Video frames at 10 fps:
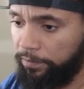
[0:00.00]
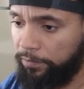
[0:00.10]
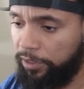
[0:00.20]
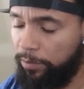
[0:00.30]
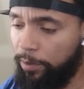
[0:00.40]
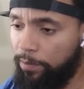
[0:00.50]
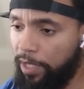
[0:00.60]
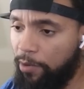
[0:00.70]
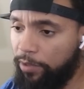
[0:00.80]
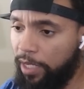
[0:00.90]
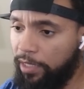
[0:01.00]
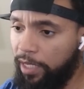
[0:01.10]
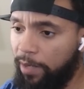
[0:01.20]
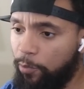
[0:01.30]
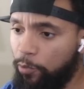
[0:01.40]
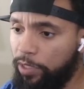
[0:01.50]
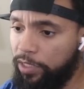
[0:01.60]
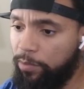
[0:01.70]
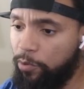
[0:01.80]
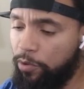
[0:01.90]
She been playing with that damn Ouija
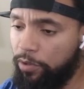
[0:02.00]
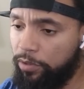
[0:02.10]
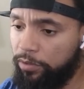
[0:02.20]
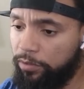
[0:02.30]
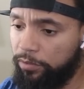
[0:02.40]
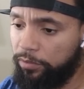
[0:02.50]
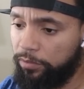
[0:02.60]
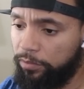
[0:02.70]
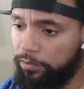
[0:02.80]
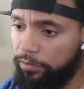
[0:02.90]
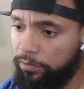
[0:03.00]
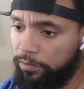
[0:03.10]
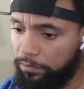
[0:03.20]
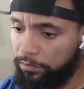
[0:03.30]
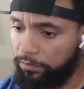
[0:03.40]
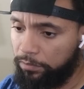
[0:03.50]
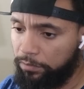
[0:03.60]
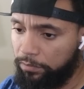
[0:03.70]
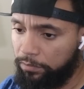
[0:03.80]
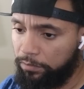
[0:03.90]
board. Oh,
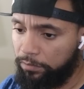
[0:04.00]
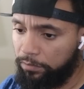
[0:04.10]
good.